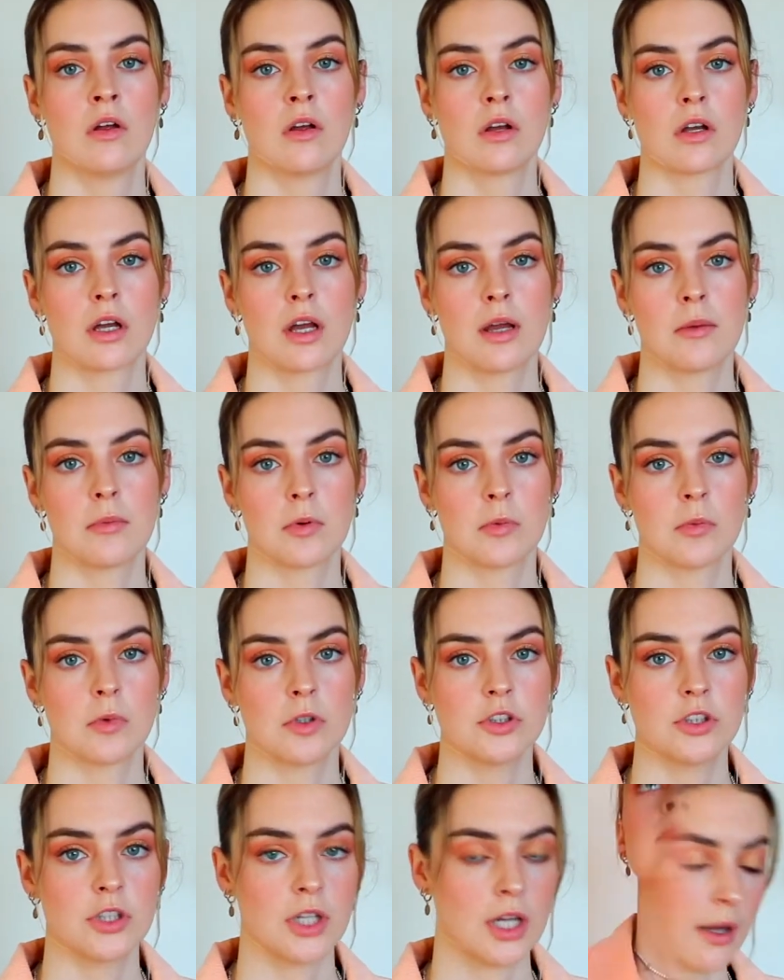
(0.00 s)
keep on
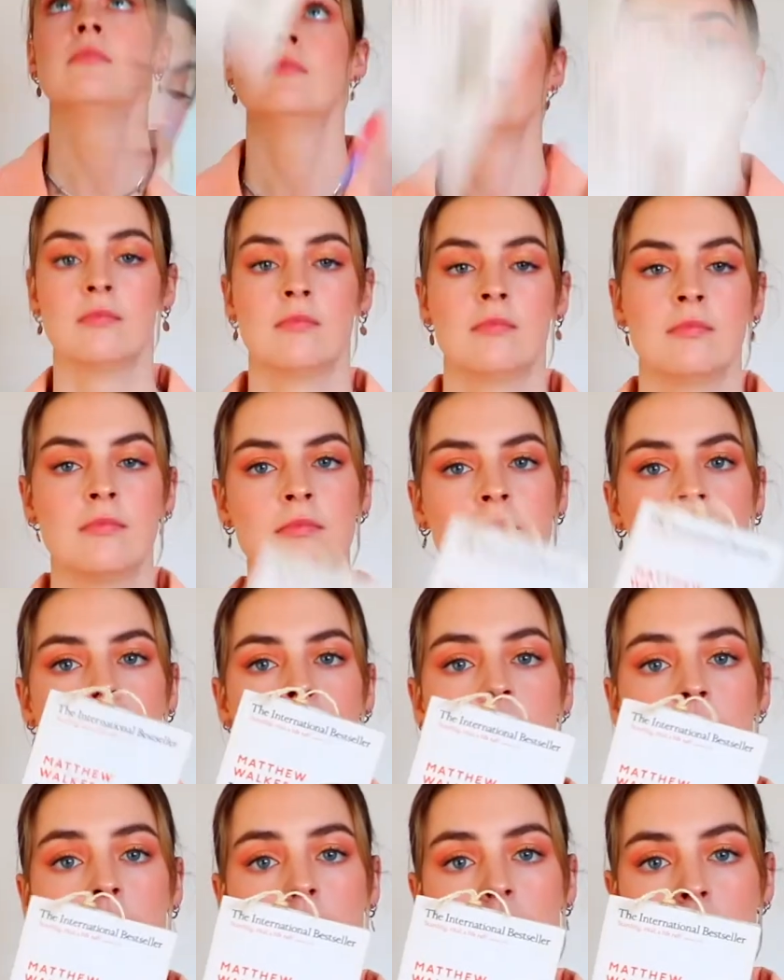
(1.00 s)
watching.
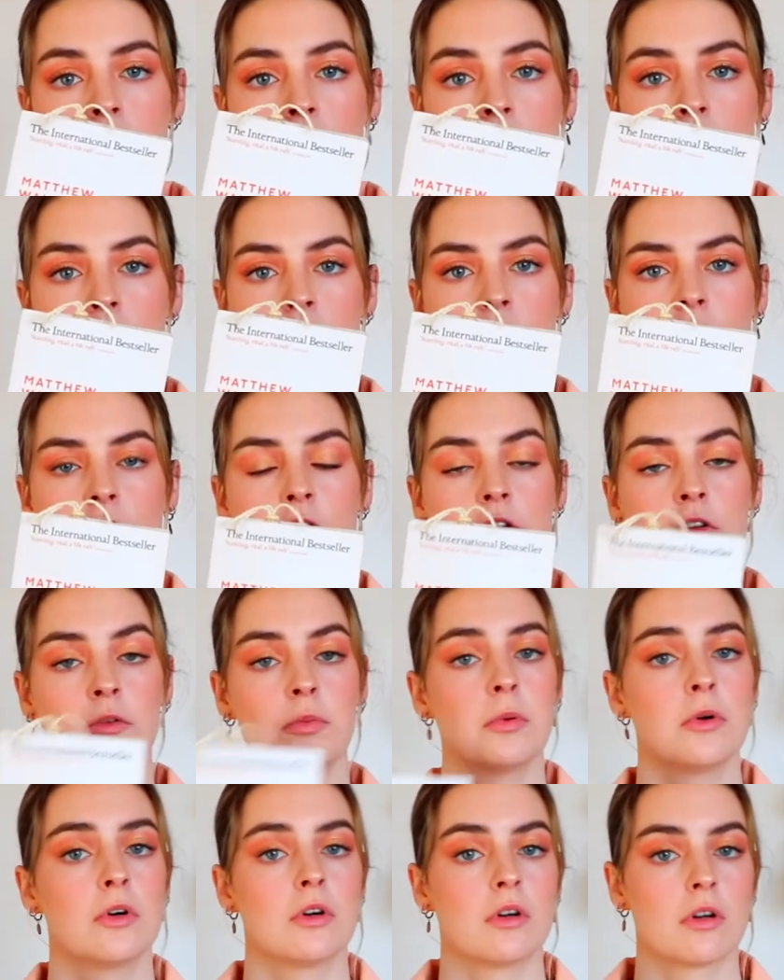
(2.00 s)
The first
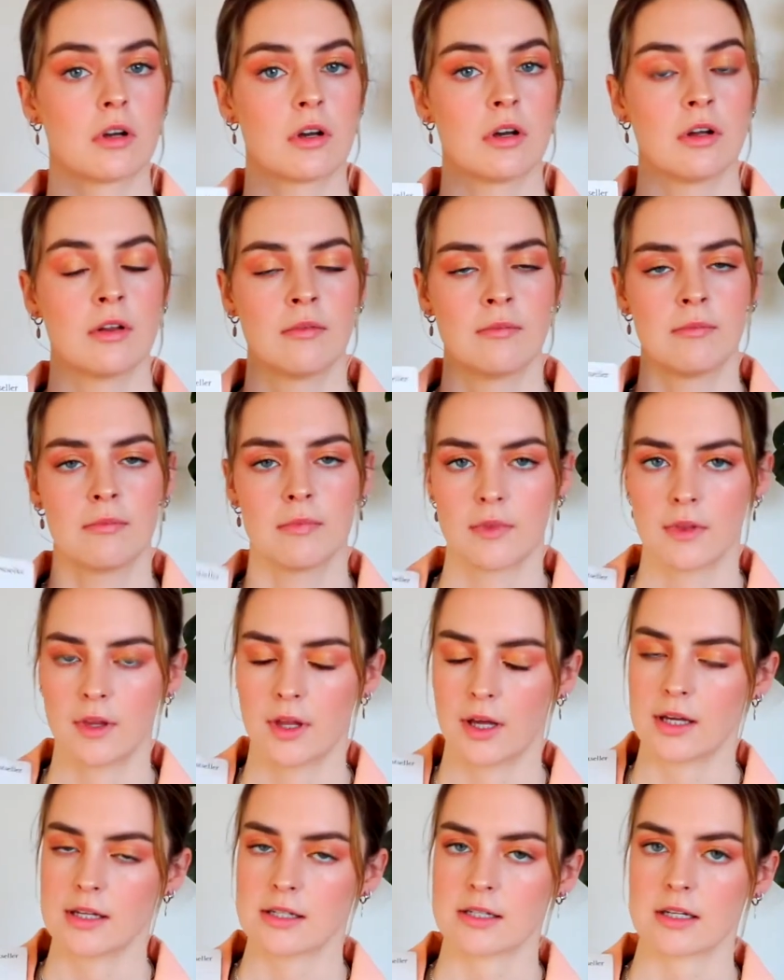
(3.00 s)
book
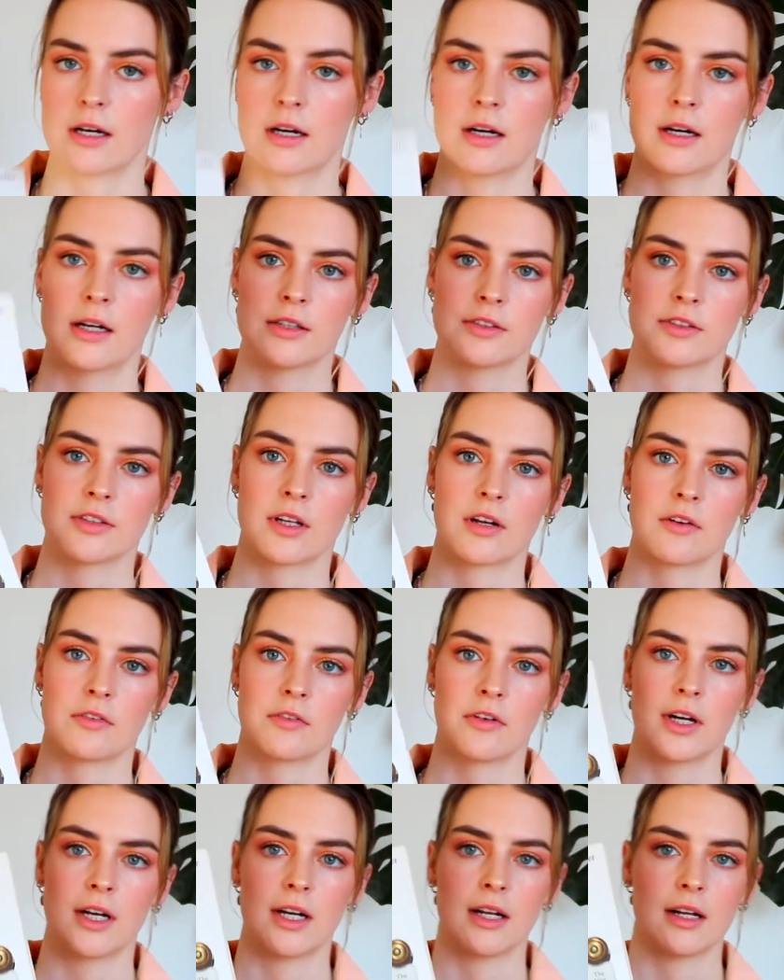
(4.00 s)
that I started
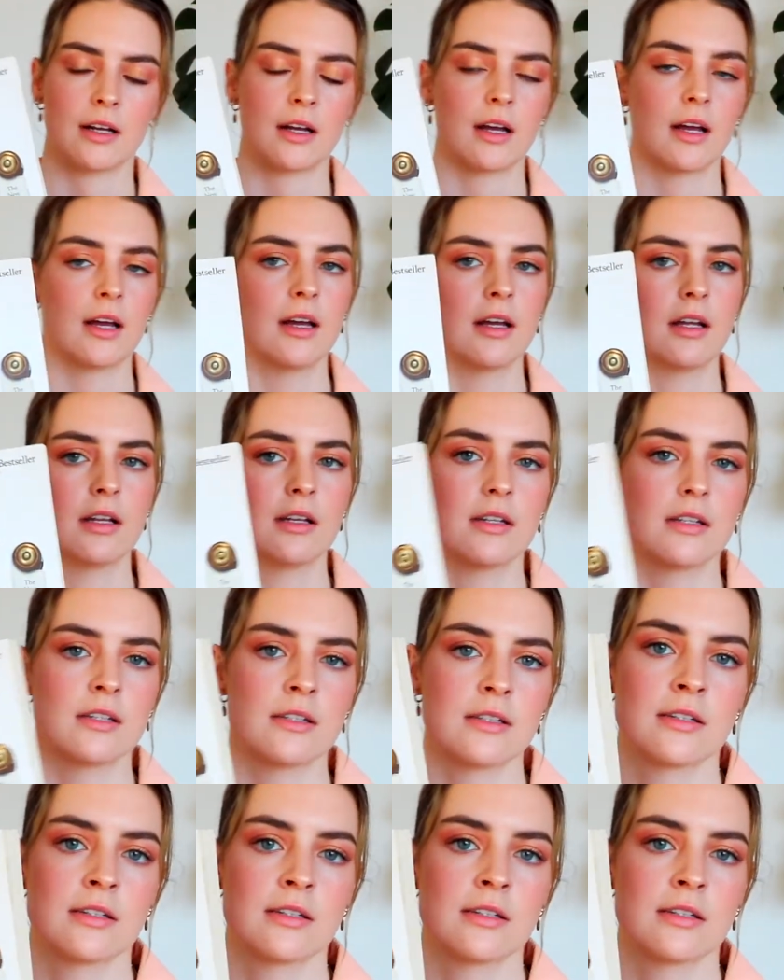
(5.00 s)
reading and